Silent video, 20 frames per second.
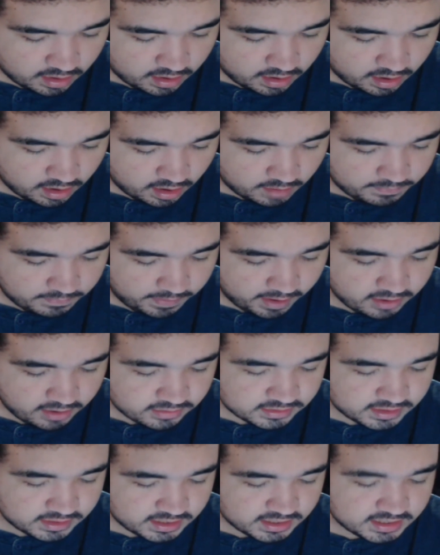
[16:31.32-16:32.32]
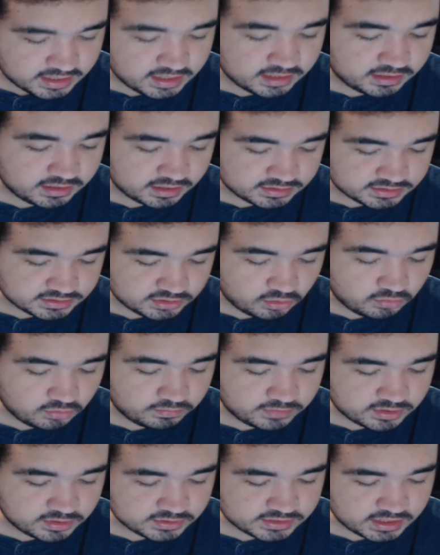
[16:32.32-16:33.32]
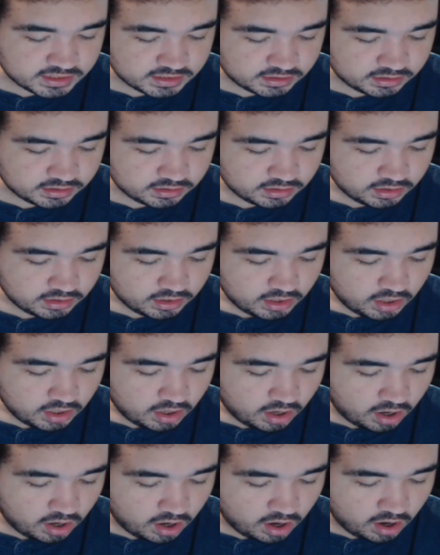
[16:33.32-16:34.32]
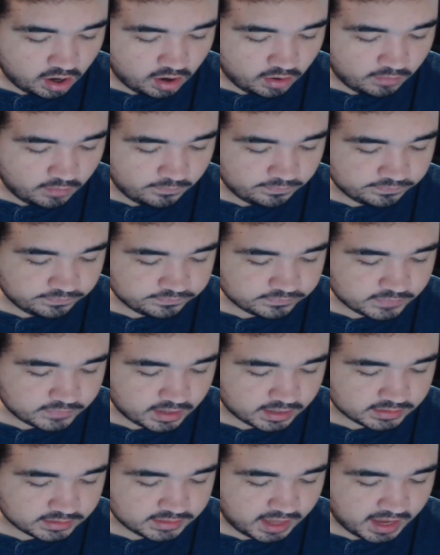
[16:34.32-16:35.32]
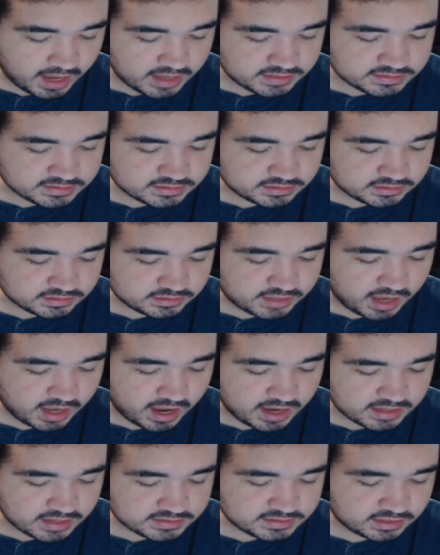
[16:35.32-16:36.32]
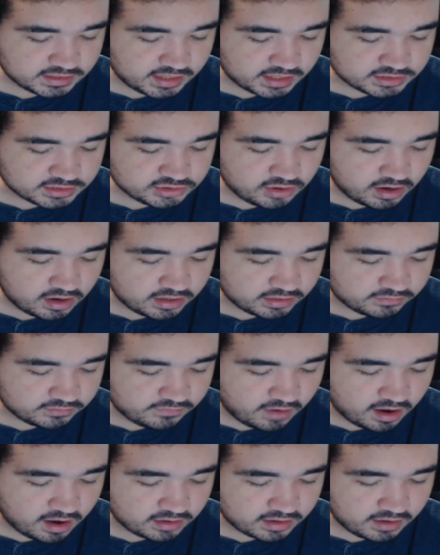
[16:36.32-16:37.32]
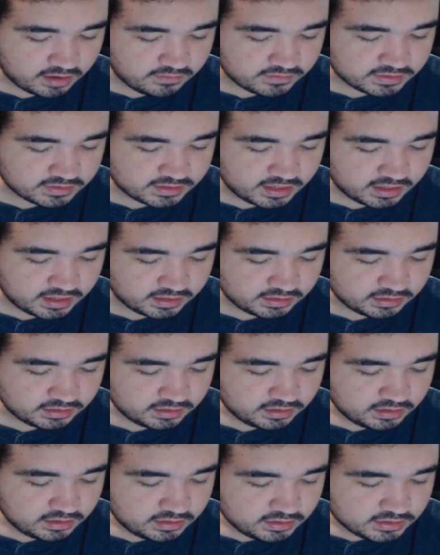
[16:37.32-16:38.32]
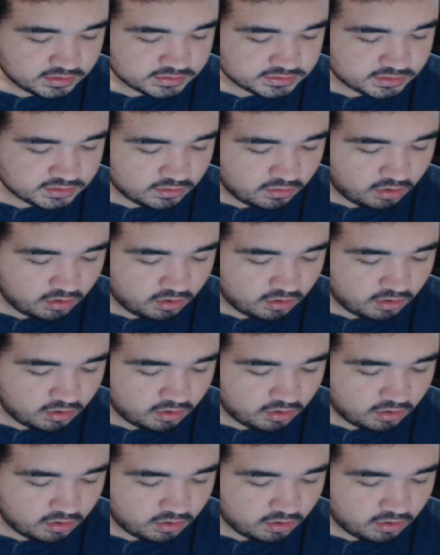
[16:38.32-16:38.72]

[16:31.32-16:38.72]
Apparently he does his own music, like dance, electronic rock, everything. So